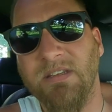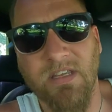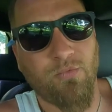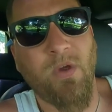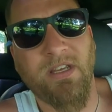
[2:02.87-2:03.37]
they
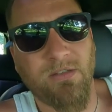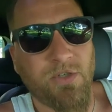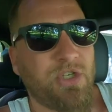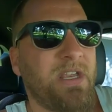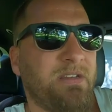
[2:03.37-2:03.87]
did regular
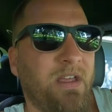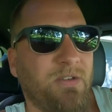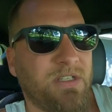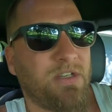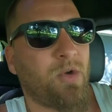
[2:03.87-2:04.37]

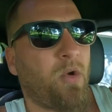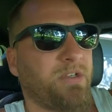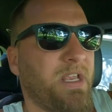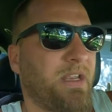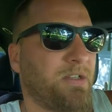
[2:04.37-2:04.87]
shakedowns and the
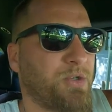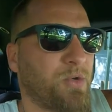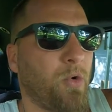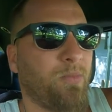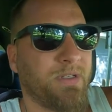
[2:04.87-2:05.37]
guards had
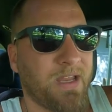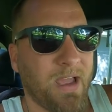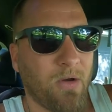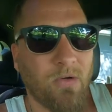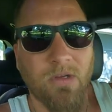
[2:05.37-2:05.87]
control. But
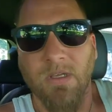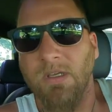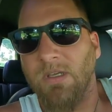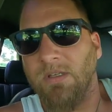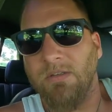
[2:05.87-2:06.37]
now
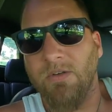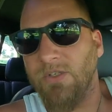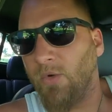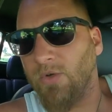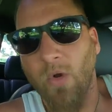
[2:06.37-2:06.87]
there's
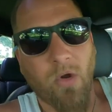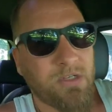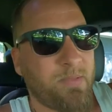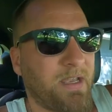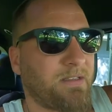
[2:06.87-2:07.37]
no
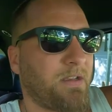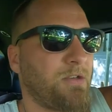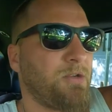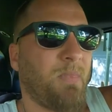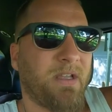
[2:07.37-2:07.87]
guards back there.
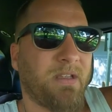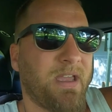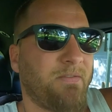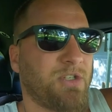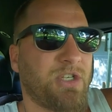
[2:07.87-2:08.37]
You might not
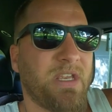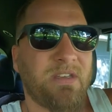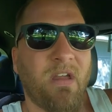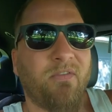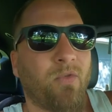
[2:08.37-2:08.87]
have a
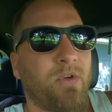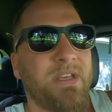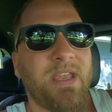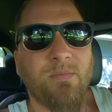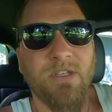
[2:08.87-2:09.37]
shakedown for a
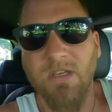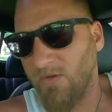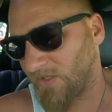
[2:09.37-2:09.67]
damn year.